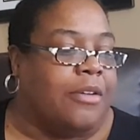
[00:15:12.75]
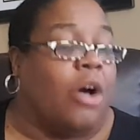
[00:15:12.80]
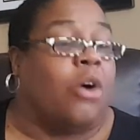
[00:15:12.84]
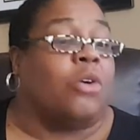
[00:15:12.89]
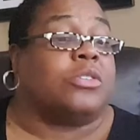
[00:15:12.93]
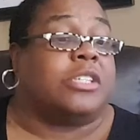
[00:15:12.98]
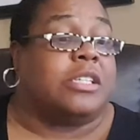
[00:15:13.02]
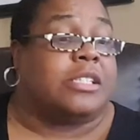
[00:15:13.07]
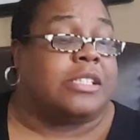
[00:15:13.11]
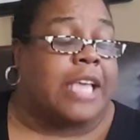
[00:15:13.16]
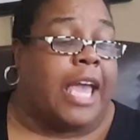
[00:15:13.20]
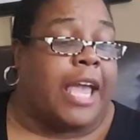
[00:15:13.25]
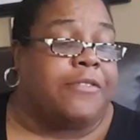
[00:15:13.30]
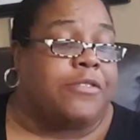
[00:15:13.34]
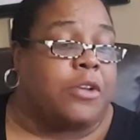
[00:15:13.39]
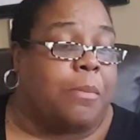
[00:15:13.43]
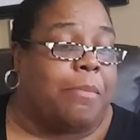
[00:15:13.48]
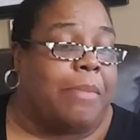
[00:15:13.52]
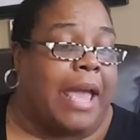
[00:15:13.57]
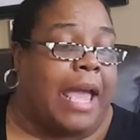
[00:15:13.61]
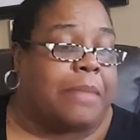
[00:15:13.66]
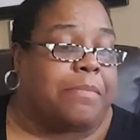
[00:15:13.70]
Oh, she saved
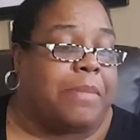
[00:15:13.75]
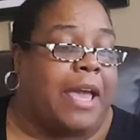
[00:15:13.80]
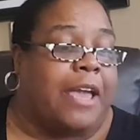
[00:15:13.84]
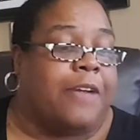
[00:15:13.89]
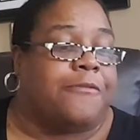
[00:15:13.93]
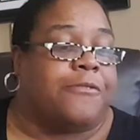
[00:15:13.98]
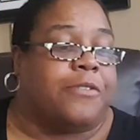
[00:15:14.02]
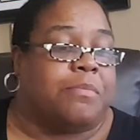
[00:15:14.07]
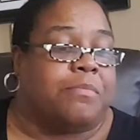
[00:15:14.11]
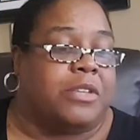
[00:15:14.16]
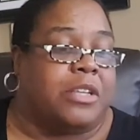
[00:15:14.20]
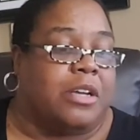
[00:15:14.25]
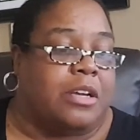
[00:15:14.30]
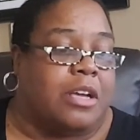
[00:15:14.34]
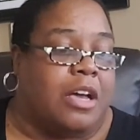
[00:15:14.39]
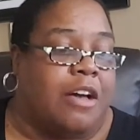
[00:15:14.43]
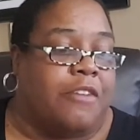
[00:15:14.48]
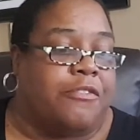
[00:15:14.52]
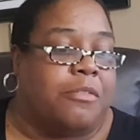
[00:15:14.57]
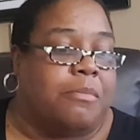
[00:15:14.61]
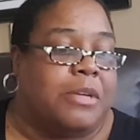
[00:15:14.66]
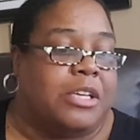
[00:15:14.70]
her back pay from the
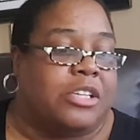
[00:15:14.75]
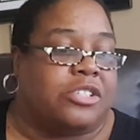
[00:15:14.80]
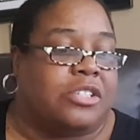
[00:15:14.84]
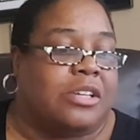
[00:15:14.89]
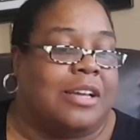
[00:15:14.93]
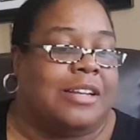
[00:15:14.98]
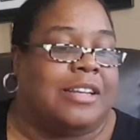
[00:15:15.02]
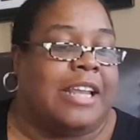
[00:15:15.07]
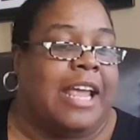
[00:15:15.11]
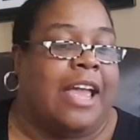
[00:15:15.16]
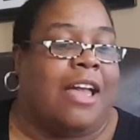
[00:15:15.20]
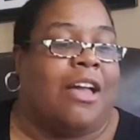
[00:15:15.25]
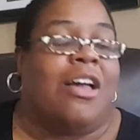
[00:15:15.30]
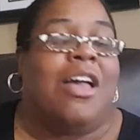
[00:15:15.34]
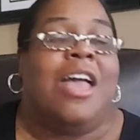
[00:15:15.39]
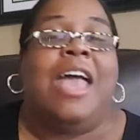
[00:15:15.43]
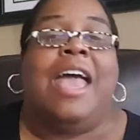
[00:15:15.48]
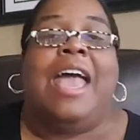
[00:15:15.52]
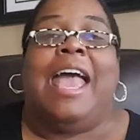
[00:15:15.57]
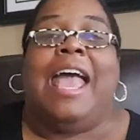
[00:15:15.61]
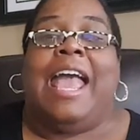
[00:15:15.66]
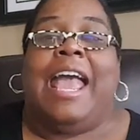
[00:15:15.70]
government shutdown,
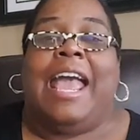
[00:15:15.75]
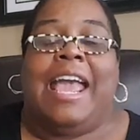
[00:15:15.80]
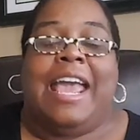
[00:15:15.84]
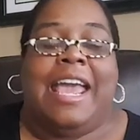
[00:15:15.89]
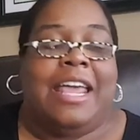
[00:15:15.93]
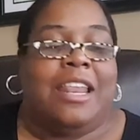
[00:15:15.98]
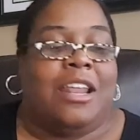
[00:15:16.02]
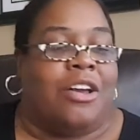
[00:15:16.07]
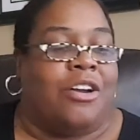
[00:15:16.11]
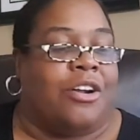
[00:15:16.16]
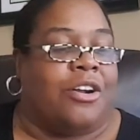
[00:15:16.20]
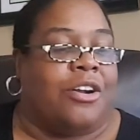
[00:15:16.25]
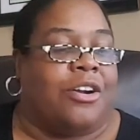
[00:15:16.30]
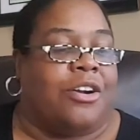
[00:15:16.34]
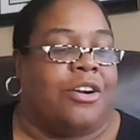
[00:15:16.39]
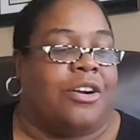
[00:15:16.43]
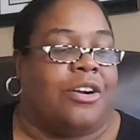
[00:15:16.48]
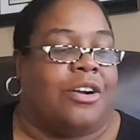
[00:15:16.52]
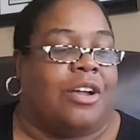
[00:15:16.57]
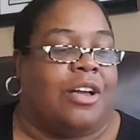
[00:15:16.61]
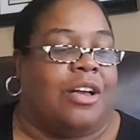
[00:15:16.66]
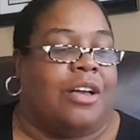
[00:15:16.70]
and
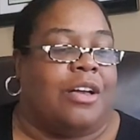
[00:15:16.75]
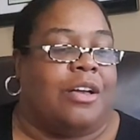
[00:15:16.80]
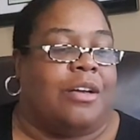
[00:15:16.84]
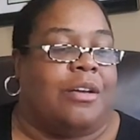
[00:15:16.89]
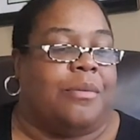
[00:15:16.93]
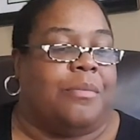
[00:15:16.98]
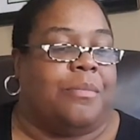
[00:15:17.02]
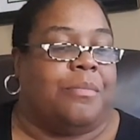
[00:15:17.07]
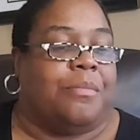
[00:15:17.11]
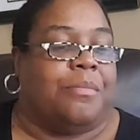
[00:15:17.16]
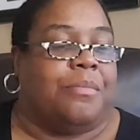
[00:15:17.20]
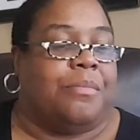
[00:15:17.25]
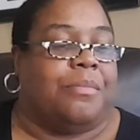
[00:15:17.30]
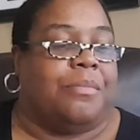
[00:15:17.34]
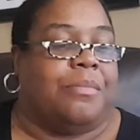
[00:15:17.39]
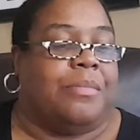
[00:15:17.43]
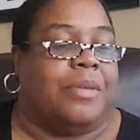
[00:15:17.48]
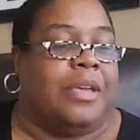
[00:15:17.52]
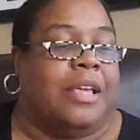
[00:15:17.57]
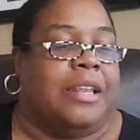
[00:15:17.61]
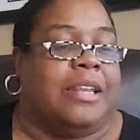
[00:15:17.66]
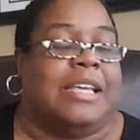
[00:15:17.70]
her um
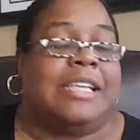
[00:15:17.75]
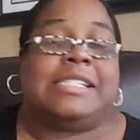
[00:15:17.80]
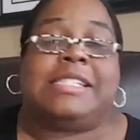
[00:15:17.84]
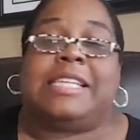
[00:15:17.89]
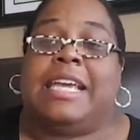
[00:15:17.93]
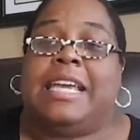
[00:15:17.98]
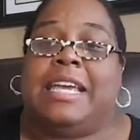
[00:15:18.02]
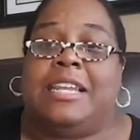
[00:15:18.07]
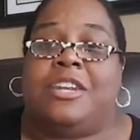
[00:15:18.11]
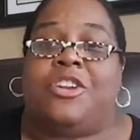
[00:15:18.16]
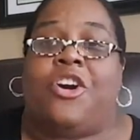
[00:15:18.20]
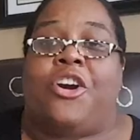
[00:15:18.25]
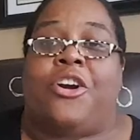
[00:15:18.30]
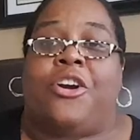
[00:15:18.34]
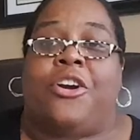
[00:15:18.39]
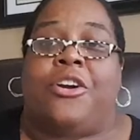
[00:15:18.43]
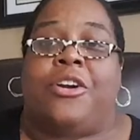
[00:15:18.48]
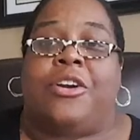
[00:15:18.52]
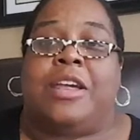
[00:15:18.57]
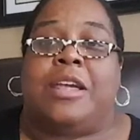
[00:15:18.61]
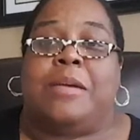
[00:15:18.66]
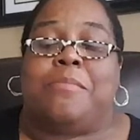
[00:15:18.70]
and it's in
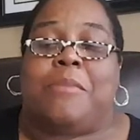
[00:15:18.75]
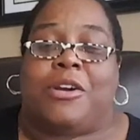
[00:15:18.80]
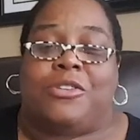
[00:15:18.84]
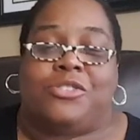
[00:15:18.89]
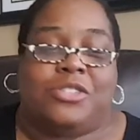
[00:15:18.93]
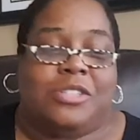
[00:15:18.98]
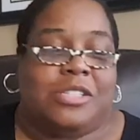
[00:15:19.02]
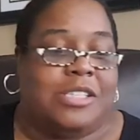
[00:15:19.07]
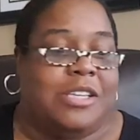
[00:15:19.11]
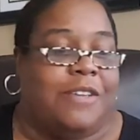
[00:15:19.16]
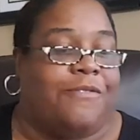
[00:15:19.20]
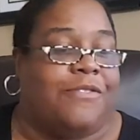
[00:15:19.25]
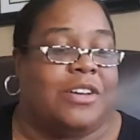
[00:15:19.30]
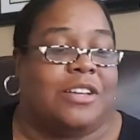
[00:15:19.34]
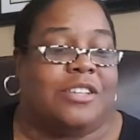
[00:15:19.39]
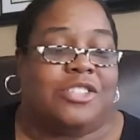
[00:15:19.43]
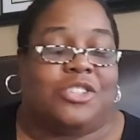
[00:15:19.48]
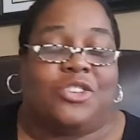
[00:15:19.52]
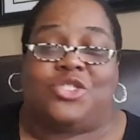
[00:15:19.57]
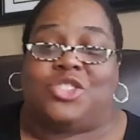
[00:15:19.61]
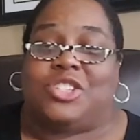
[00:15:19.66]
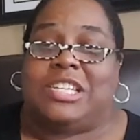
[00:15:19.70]
her emergency
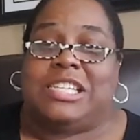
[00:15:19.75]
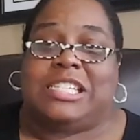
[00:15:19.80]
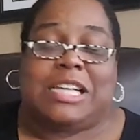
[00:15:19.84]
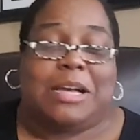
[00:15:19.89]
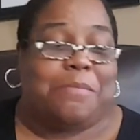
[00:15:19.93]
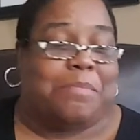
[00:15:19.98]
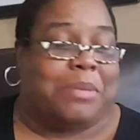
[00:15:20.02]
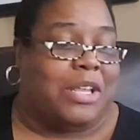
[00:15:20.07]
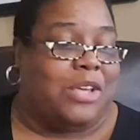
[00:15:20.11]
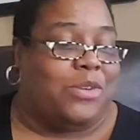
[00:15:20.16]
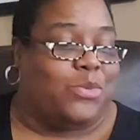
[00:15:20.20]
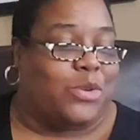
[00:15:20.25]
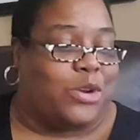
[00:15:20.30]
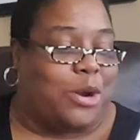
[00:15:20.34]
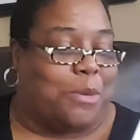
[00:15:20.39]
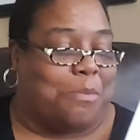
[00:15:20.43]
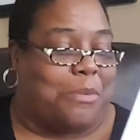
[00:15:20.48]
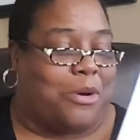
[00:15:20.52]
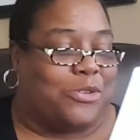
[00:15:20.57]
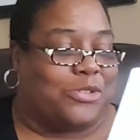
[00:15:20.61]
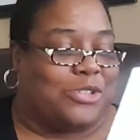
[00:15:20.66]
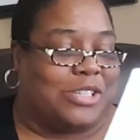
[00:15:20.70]
fund. So she's complete with her
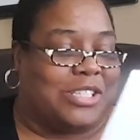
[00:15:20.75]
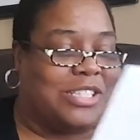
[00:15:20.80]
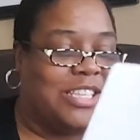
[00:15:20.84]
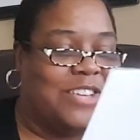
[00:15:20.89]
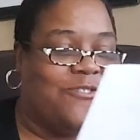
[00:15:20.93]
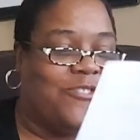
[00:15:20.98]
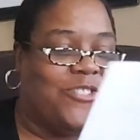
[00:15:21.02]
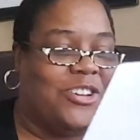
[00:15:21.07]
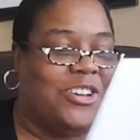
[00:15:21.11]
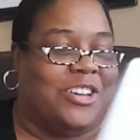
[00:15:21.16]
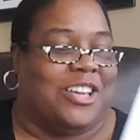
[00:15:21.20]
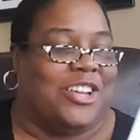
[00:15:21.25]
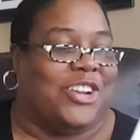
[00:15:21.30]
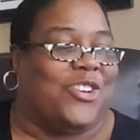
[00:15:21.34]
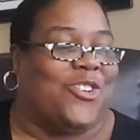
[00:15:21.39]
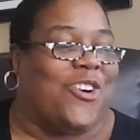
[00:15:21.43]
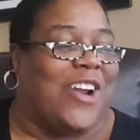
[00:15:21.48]
emergency fund.